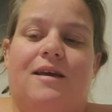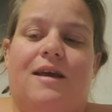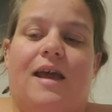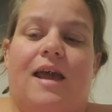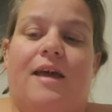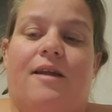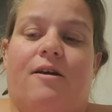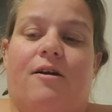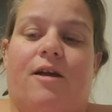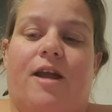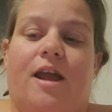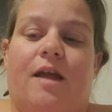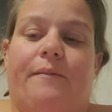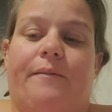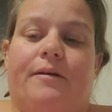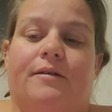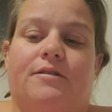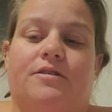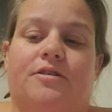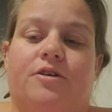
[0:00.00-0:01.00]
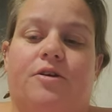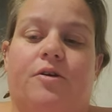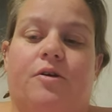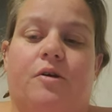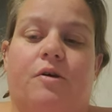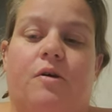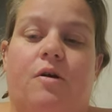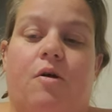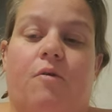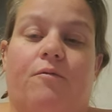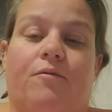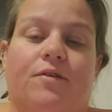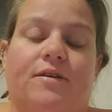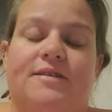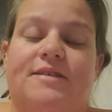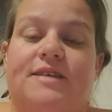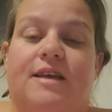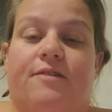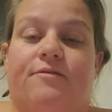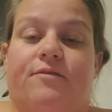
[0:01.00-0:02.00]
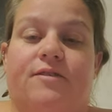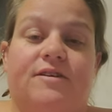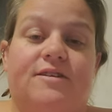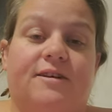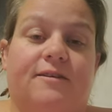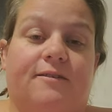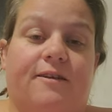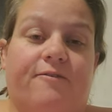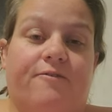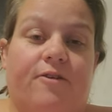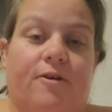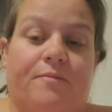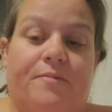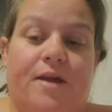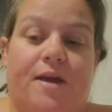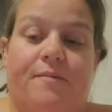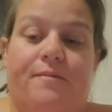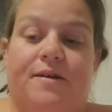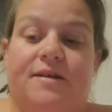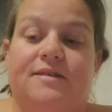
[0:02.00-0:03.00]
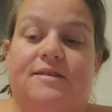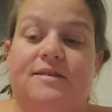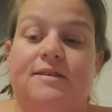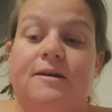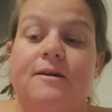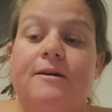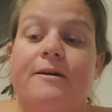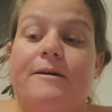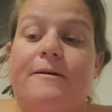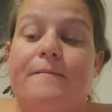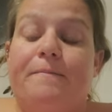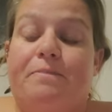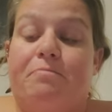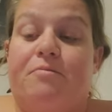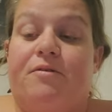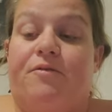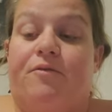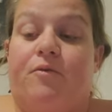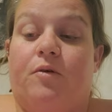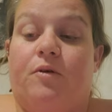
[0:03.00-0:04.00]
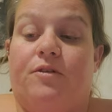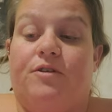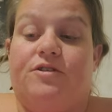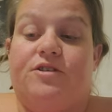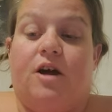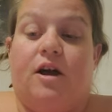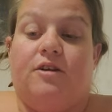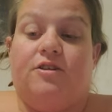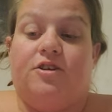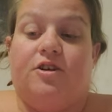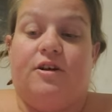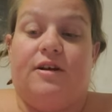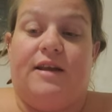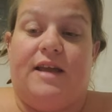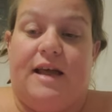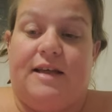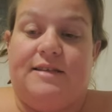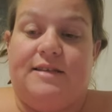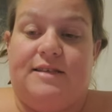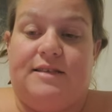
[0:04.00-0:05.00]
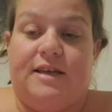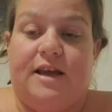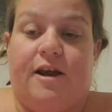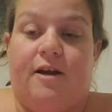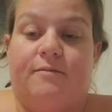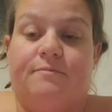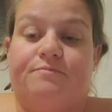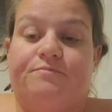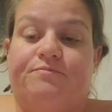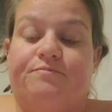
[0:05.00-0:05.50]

and are able to hopefully safely deliver babies before the doctor gets there.